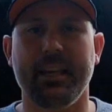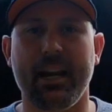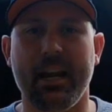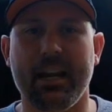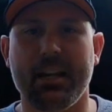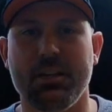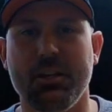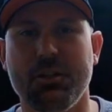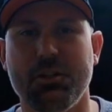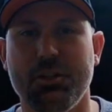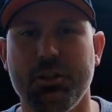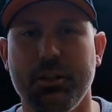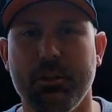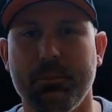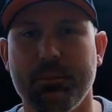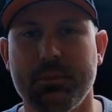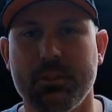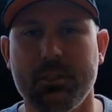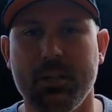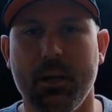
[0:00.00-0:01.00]
G'day
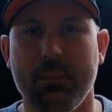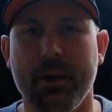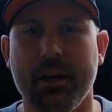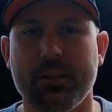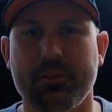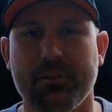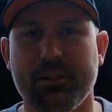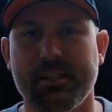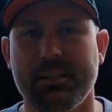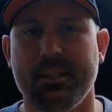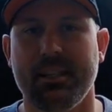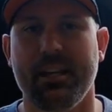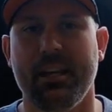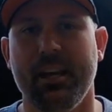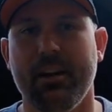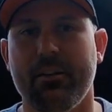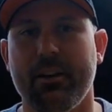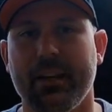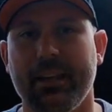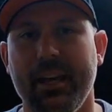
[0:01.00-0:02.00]
YouTube, Turbo Tristan
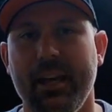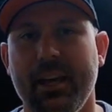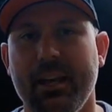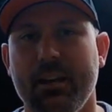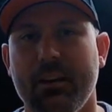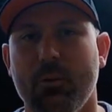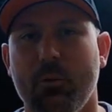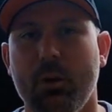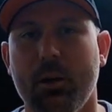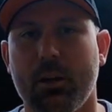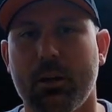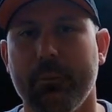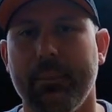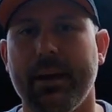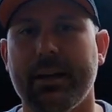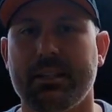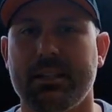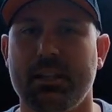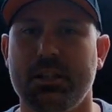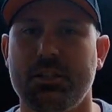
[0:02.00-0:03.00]
here again. Welcome
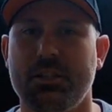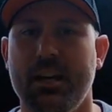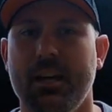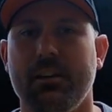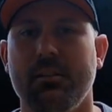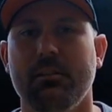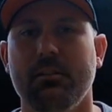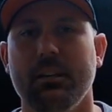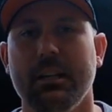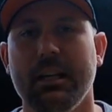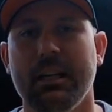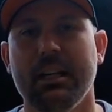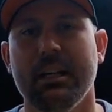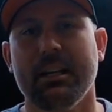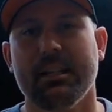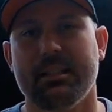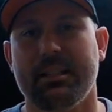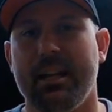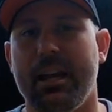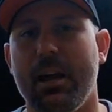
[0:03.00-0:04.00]
back to the channel.
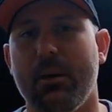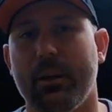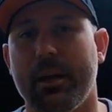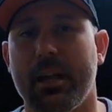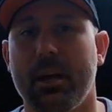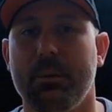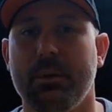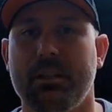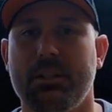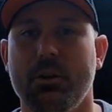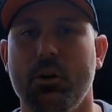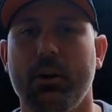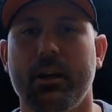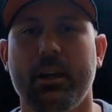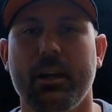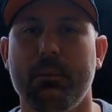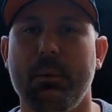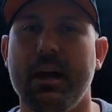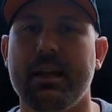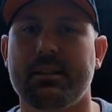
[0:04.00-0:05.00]
Today we're going to be
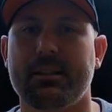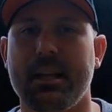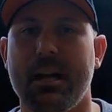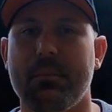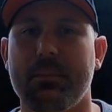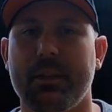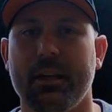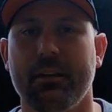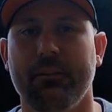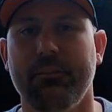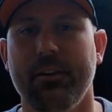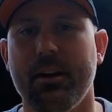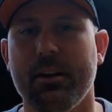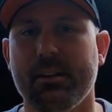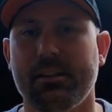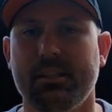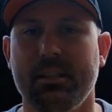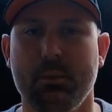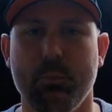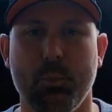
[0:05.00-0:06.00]
talking about something
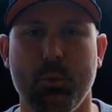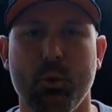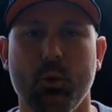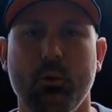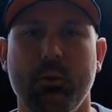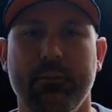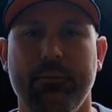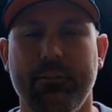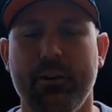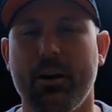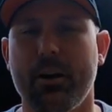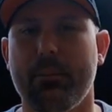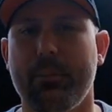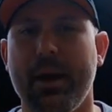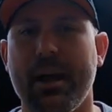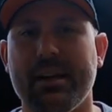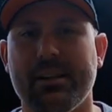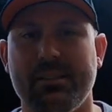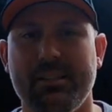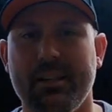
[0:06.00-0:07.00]
very simple, very
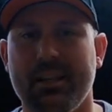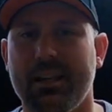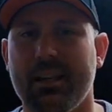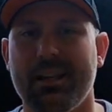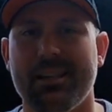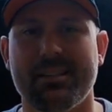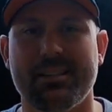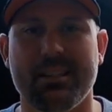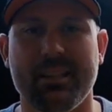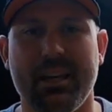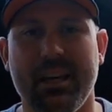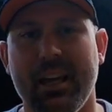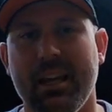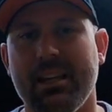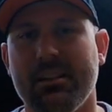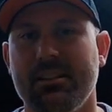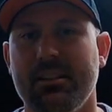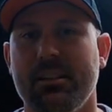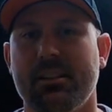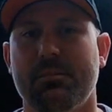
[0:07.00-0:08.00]
basic. It's the
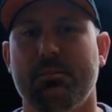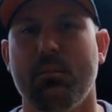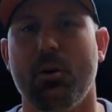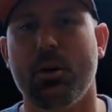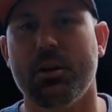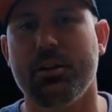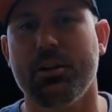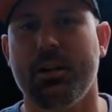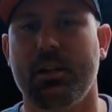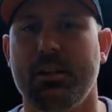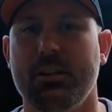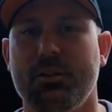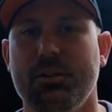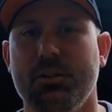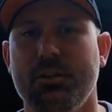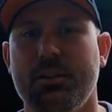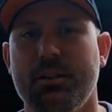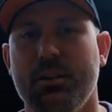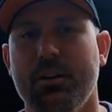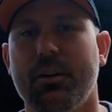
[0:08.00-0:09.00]
easiest mod you can
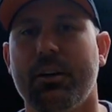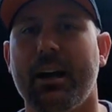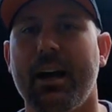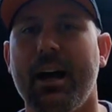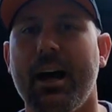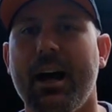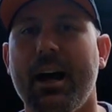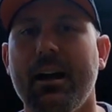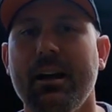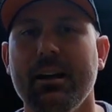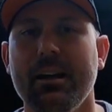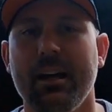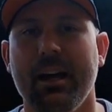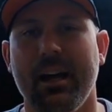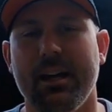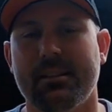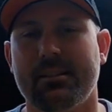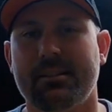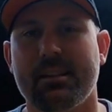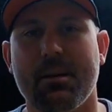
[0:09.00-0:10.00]
do to your car.
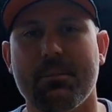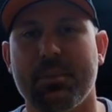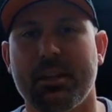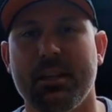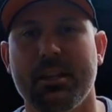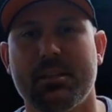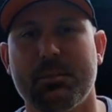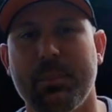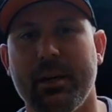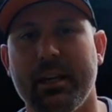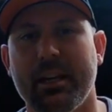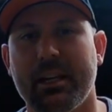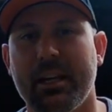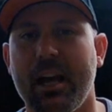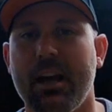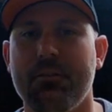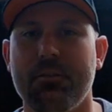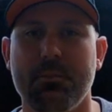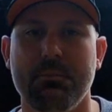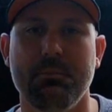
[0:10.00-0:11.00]
It's something that's been
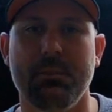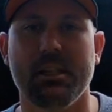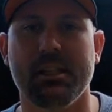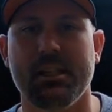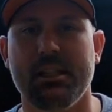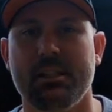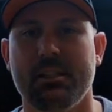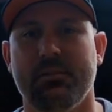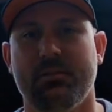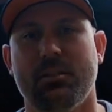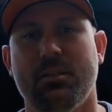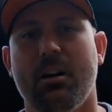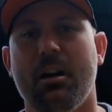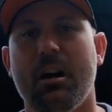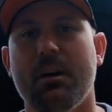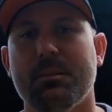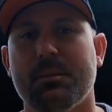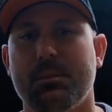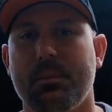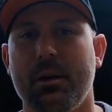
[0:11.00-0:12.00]
covered millions of
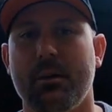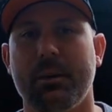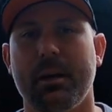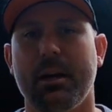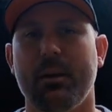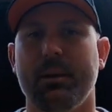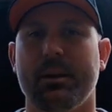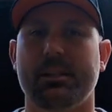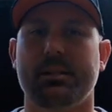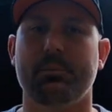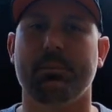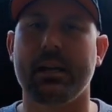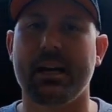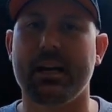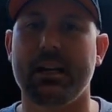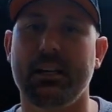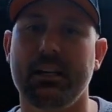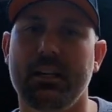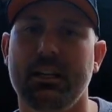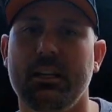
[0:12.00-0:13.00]
times, but I'm going to
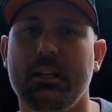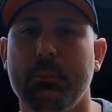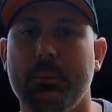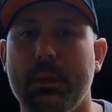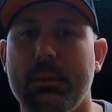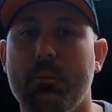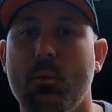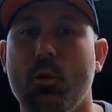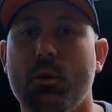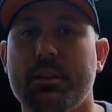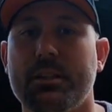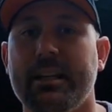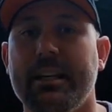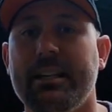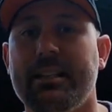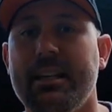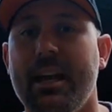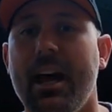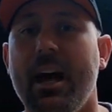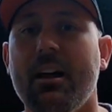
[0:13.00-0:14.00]
explain in a little bit more
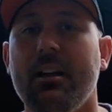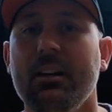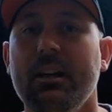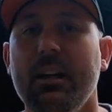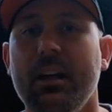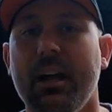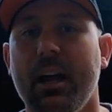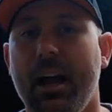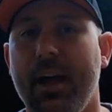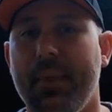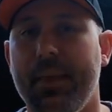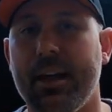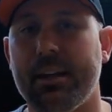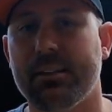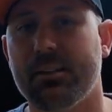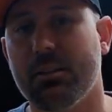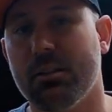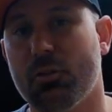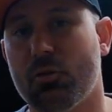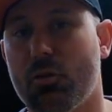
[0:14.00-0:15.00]
detail, and
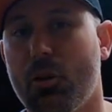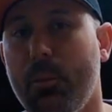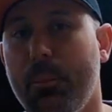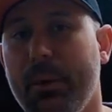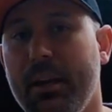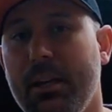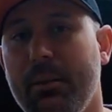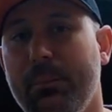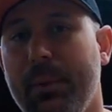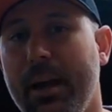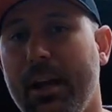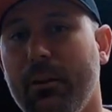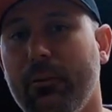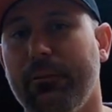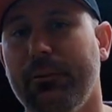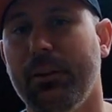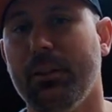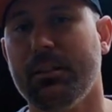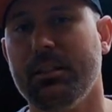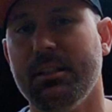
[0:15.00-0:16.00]
that's drop-in panel
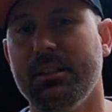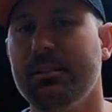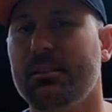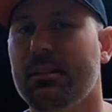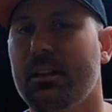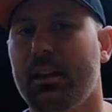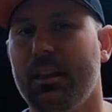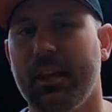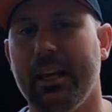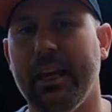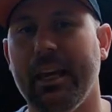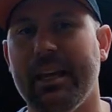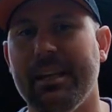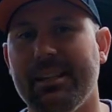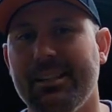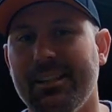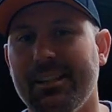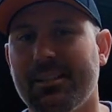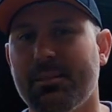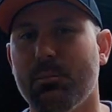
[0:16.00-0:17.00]
filters, the
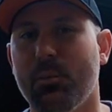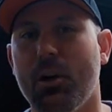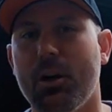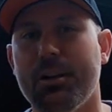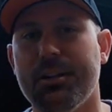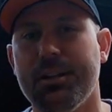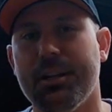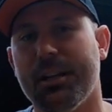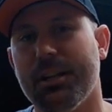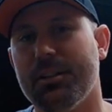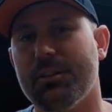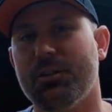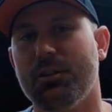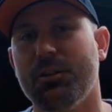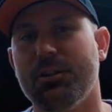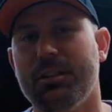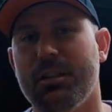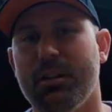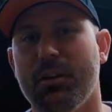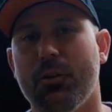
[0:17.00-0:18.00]
easiest mod you can
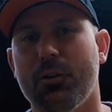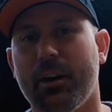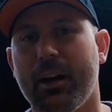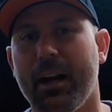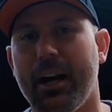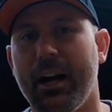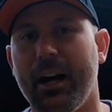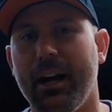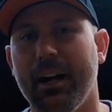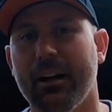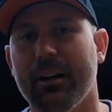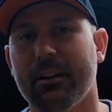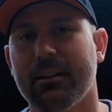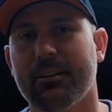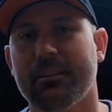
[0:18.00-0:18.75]
do to your car.